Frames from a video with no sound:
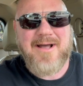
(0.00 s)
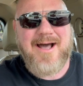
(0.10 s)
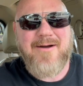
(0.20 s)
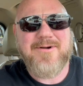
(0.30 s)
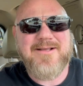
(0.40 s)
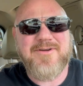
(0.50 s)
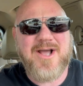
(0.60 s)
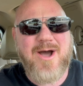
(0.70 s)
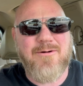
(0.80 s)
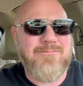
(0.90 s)
I wouldn't even
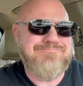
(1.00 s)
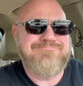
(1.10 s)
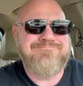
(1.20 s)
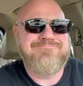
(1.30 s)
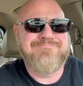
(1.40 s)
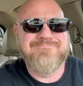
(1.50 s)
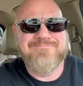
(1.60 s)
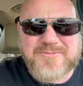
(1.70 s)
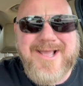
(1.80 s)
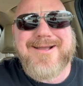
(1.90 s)
go.
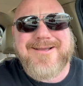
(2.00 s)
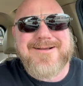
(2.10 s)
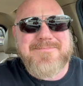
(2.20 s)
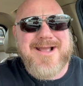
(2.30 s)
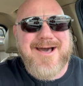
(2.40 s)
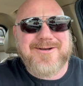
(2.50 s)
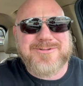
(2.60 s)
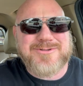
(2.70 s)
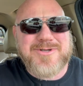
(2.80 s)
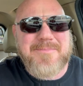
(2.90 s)
You can't kick me out of
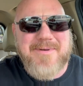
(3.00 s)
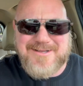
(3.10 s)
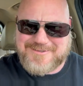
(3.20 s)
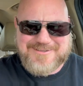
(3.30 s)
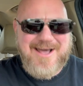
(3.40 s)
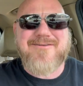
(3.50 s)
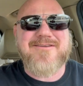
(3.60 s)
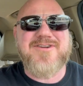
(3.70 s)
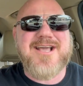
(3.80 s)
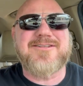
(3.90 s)
your soup place because I don't
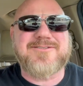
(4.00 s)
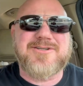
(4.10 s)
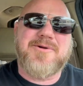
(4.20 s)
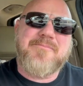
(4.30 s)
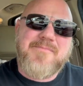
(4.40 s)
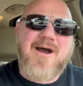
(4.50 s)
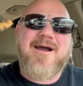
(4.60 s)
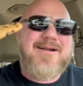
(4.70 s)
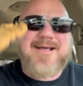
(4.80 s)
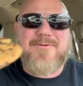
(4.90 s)
even eat soup. All
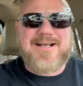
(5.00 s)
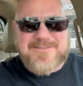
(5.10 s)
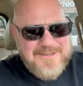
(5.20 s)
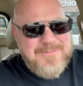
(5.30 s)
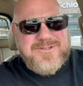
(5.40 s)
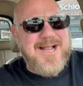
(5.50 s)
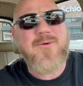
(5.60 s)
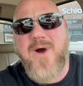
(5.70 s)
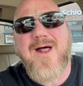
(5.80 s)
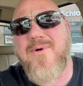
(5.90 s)
right, anyway, so I was thinking,
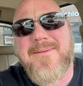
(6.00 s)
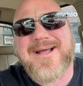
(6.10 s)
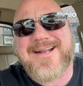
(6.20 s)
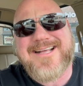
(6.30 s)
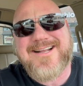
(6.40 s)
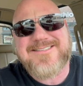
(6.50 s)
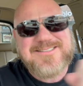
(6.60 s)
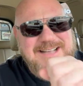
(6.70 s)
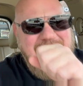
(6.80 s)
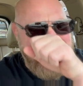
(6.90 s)
what am I going to get on the
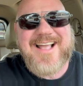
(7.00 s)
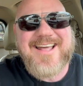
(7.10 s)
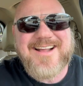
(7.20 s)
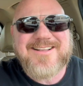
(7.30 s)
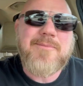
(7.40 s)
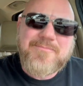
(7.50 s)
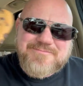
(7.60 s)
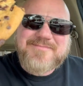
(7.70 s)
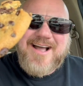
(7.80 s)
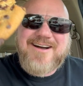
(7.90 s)
side? And I thought,
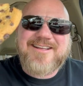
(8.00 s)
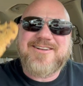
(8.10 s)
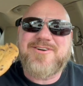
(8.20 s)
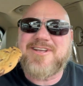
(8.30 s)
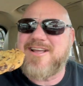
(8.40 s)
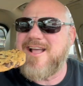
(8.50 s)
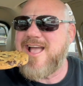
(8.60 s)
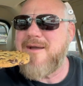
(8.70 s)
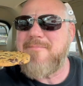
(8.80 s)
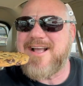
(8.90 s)
I'll get the cookie
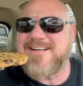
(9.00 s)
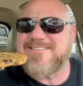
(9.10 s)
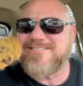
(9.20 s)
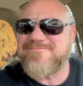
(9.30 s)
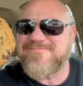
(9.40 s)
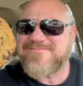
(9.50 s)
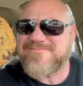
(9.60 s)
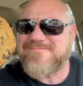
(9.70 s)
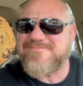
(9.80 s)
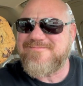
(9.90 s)
because
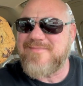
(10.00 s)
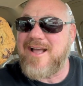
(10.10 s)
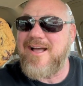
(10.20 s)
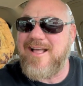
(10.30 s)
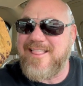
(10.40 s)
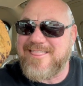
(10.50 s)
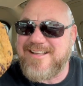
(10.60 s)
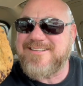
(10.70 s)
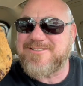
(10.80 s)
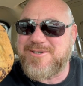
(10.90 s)

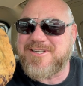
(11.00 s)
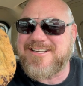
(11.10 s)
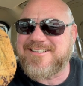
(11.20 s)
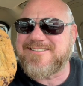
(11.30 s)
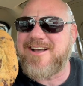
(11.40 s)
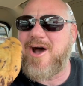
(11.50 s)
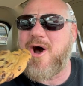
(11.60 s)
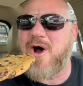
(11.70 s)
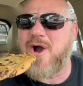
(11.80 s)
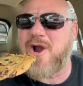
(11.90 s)
these cookies
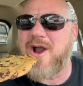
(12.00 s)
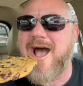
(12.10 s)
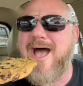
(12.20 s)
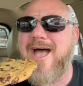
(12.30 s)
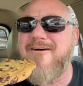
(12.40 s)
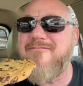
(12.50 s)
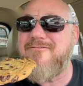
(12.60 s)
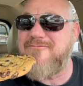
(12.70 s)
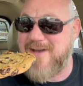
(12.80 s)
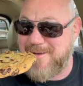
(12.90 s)
are
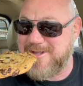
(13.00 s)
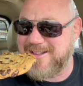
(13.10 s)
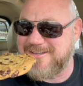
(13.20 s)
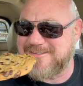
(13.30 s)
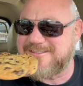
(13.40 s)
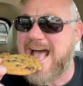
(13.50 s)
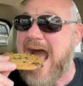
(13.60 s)
fabulous.